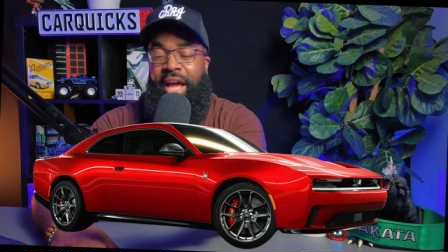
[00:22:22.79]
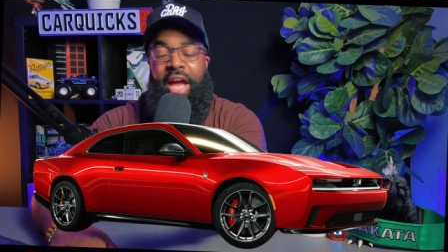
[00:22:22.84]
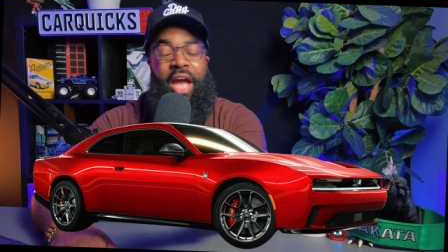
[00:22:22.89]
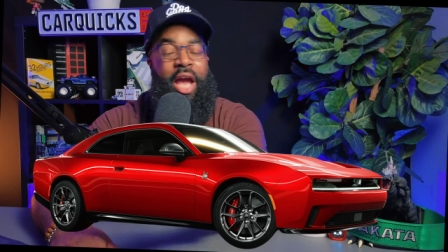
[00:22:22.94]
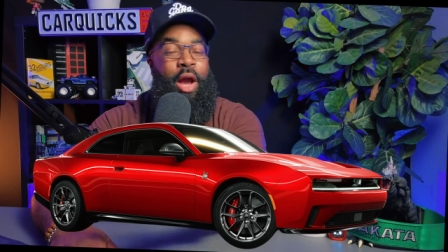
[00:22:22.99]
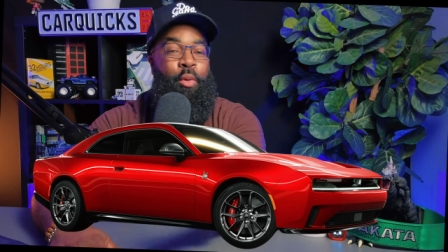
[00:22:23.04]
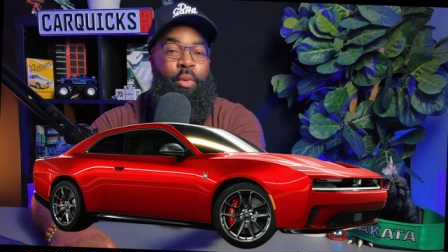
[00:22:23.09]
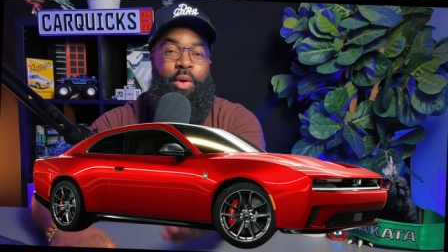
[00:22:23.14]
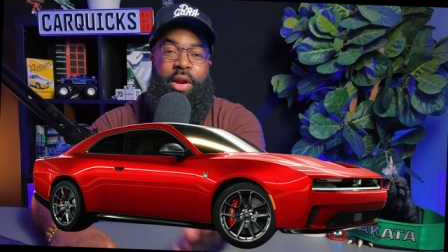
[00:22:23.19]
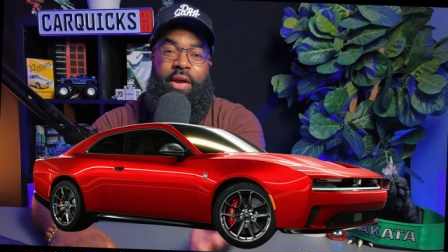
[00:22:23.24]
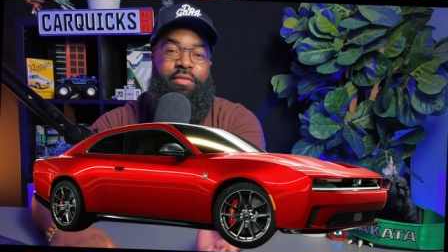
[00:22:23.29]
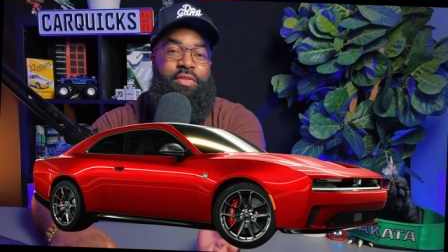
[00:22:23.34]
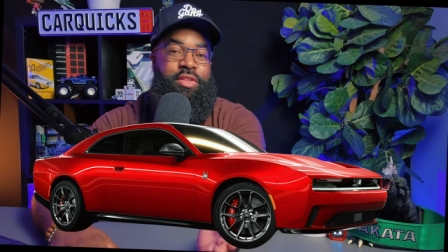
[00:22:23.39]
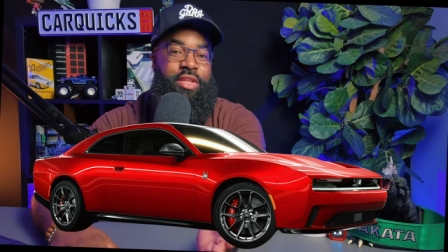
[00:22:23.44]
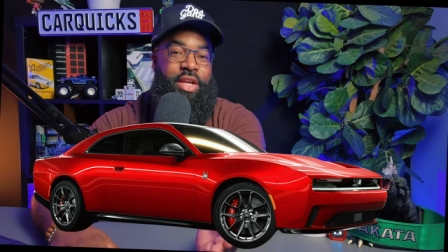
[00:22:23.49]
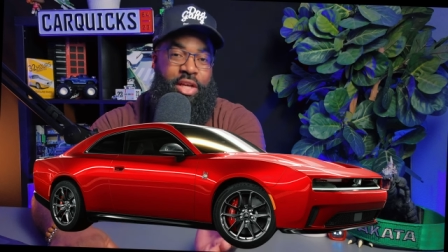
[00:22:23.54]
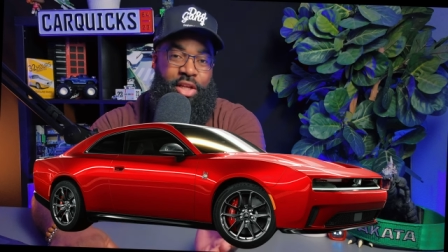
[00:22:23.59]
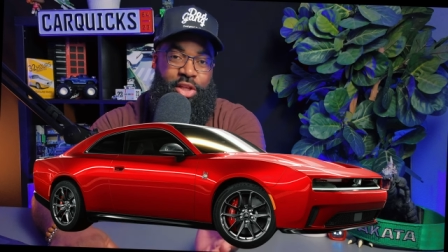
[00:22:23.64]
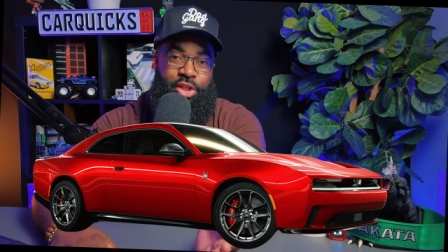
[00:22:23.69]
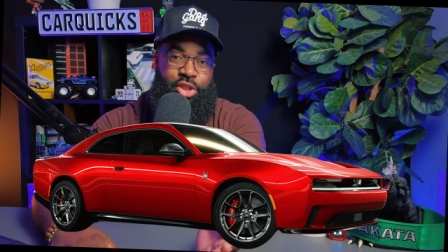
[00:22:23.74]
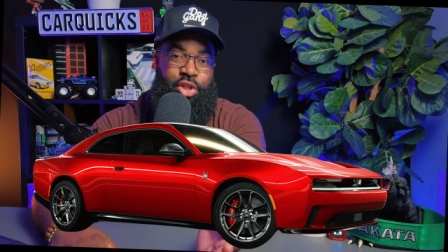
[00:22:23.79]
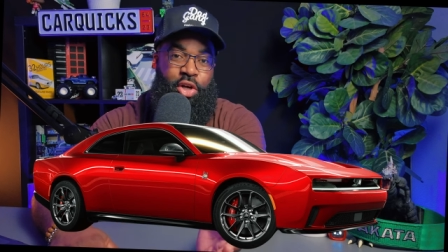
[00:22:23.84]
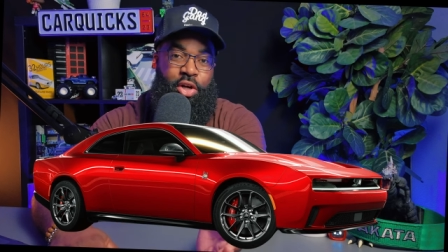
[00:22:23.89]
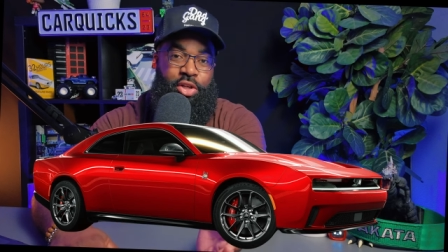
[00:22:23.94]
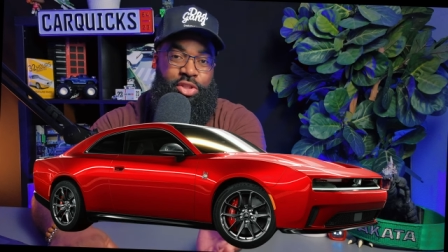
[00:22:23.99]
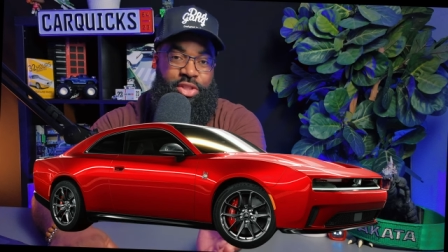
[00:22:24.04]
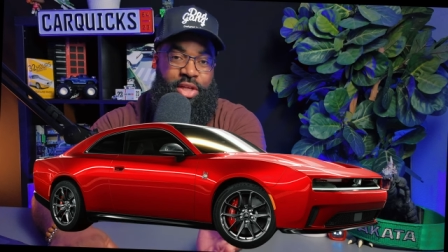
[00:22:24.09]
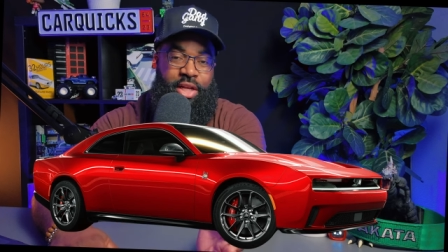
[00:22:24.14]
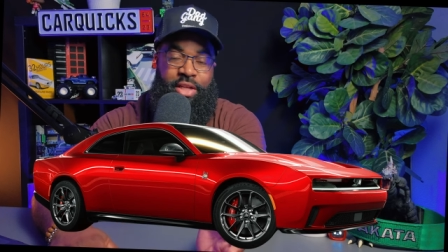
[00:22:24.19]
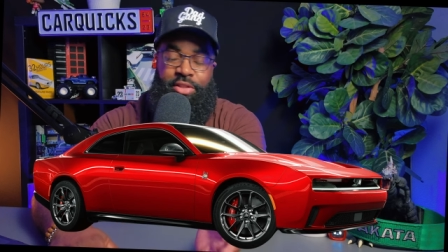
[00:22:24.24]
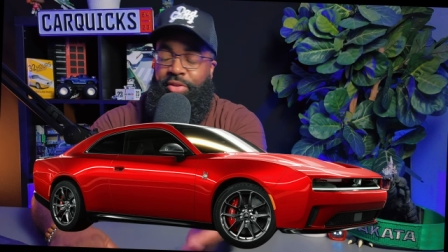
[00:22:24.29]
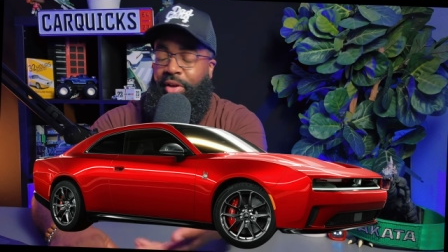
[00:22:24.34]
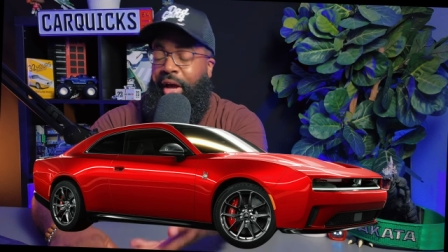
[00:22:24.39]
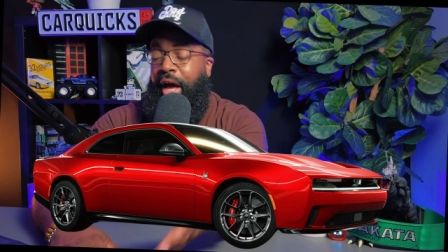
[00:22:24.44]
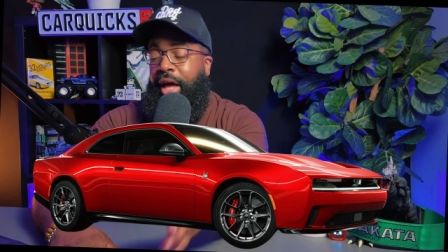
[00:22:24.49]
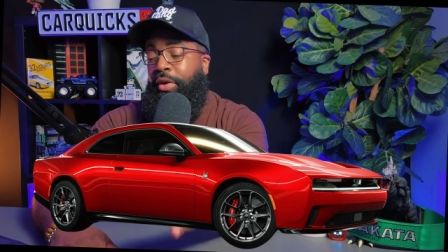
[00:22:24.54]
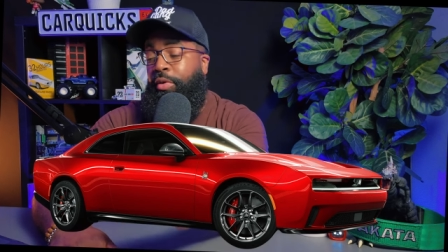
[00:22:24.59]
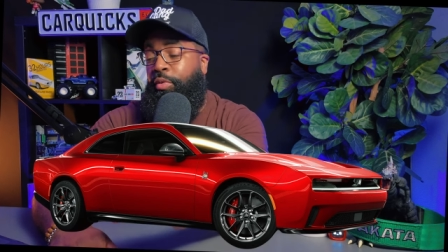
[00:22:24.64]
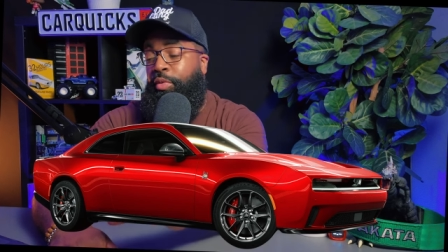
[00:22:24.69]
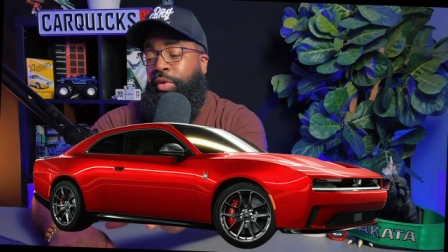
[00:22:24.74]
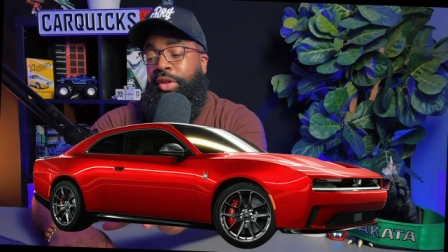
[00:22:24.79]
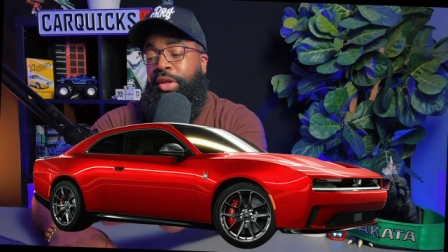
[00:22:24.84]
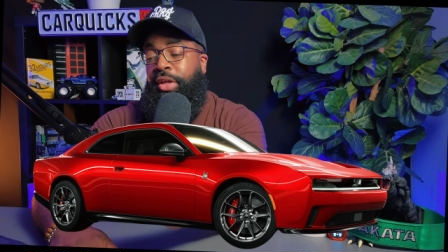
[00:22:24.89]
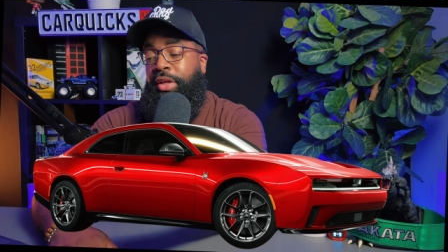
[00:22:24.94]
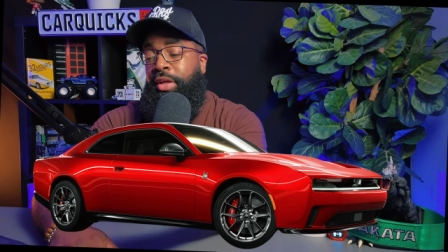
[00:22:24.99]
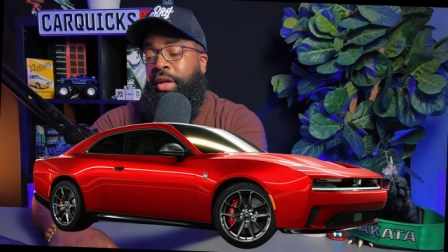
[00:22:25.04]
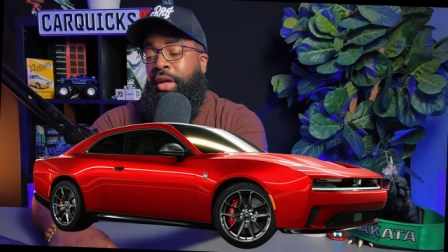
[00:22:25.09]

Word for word: and whatever they're going to charge it at. So I don't really